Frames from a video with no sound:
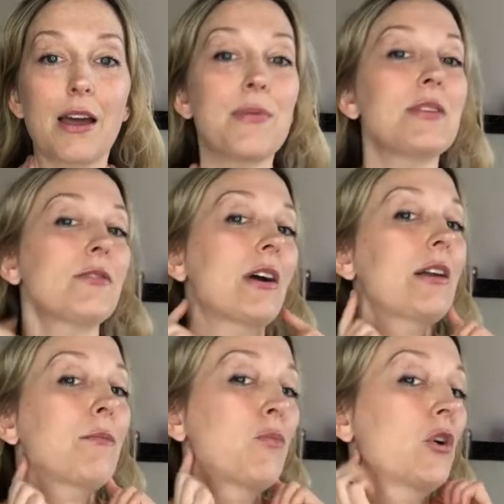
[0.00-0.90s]
And then you've
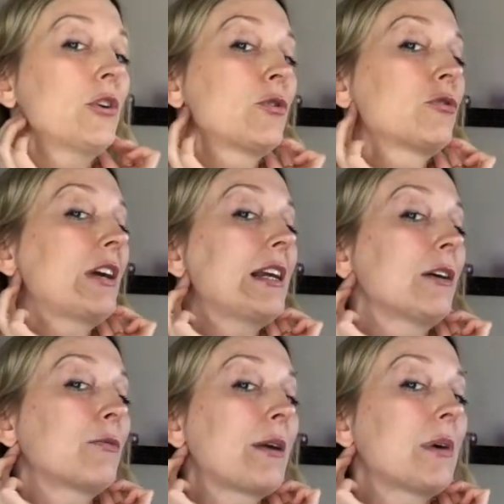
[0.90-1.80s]
got more nodes right
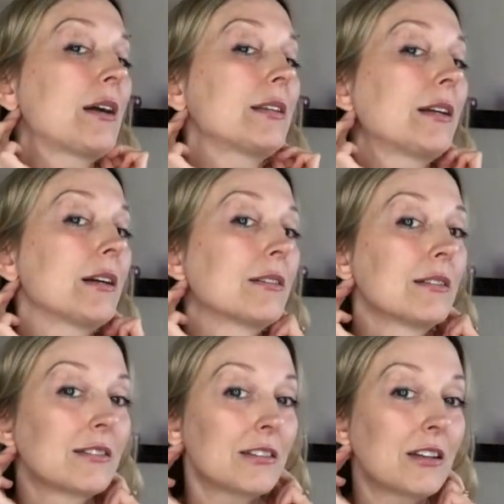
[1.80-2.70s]
here, right behind the ear.
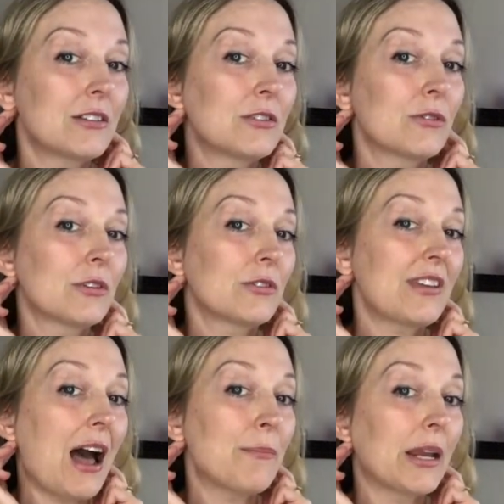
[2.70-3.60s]
So you can do a little
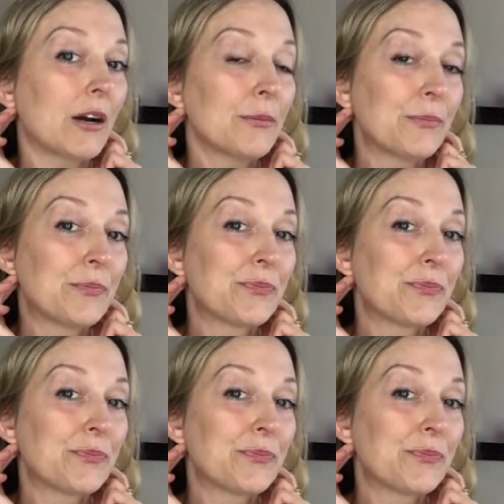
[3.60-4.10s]
tap here.